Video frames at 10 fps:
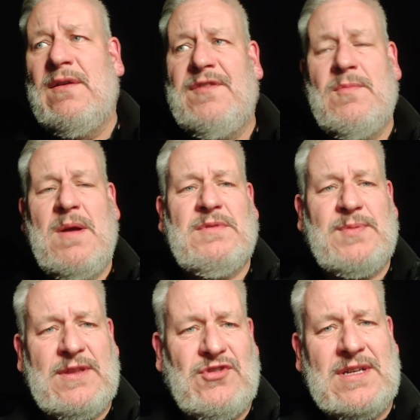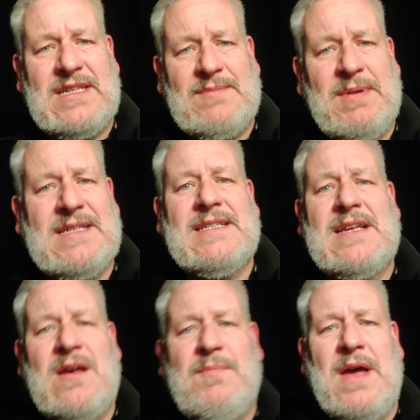A few moments where they tried to split
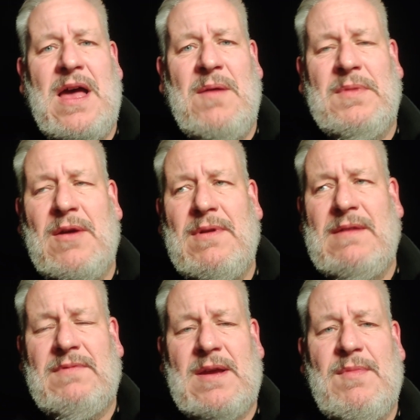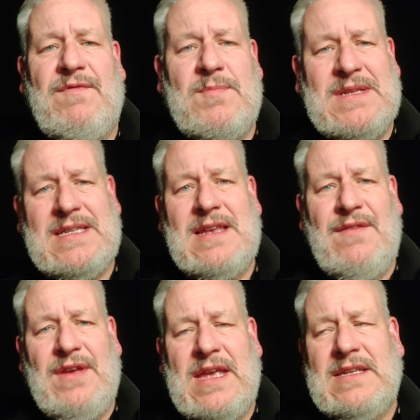us up, coming from Mrs.
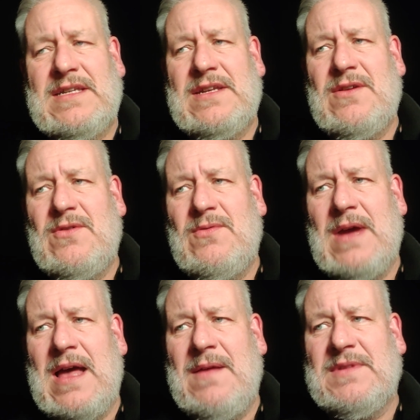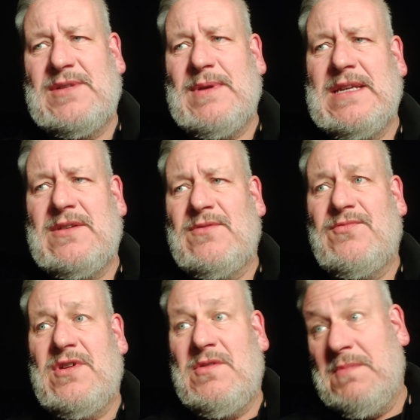Lovett into the Sweeney
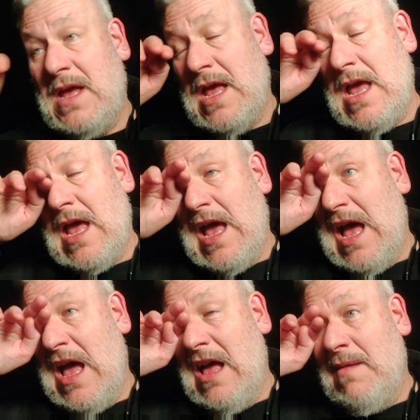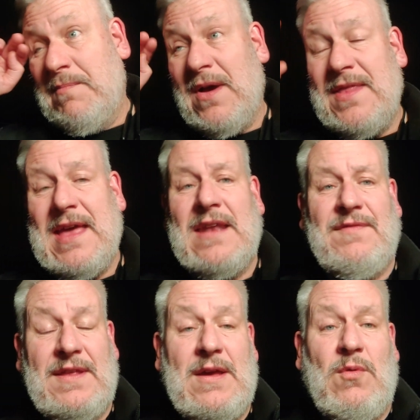Todd room. By the end
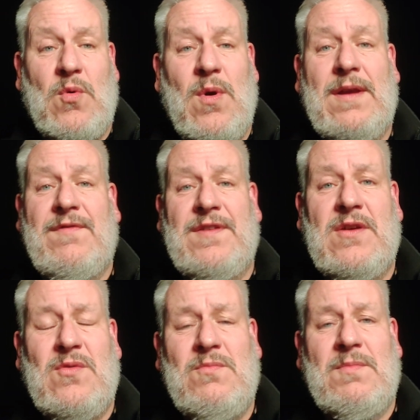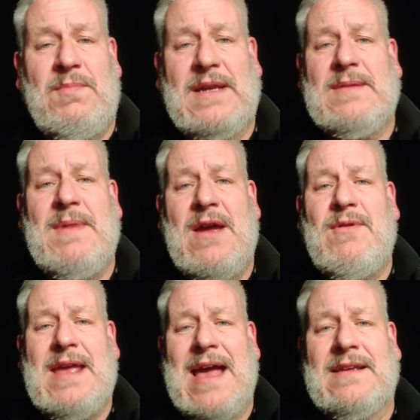of it, there were quite a few Bloody
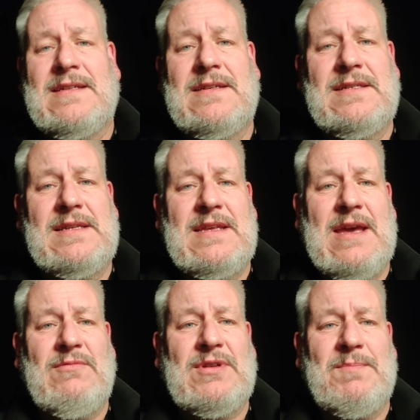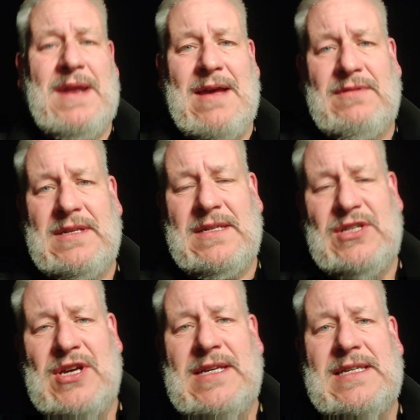Mary actors, jumping out at
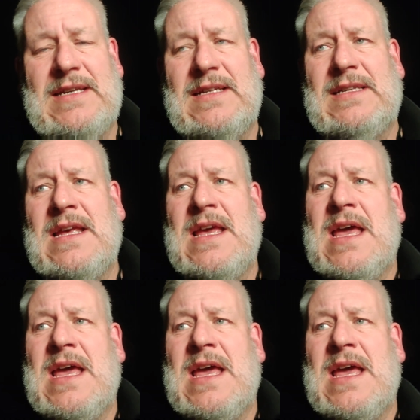us, chasing us.